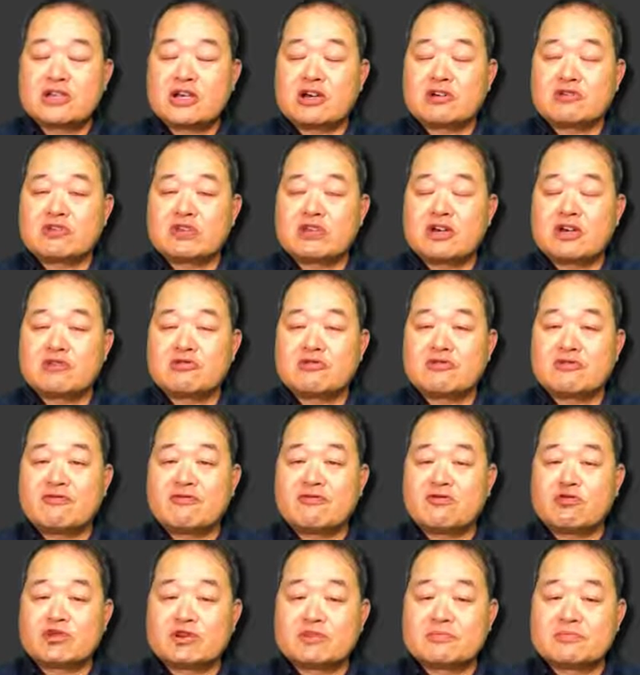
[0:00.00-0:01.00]
healthcare
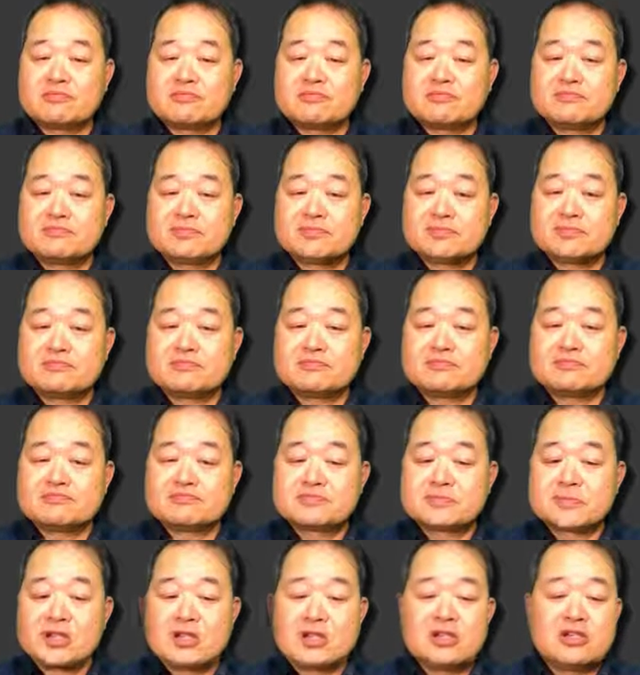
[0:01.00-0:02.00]
reform.
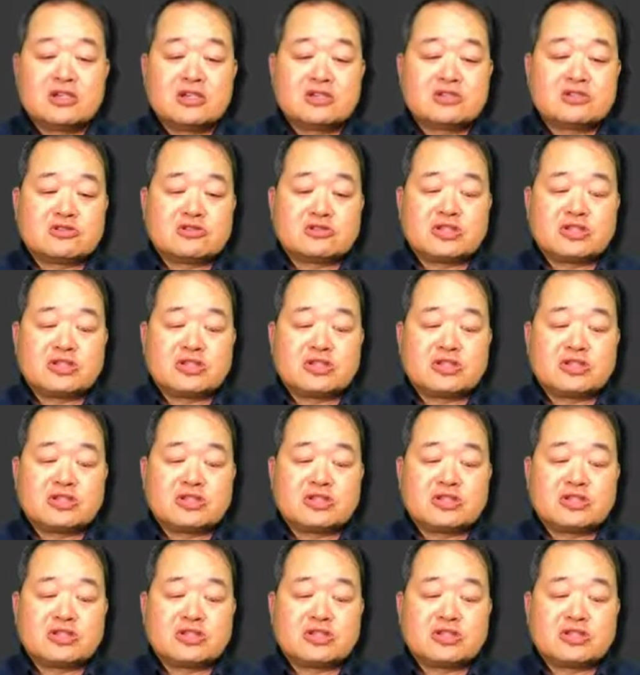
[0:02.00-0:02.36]
So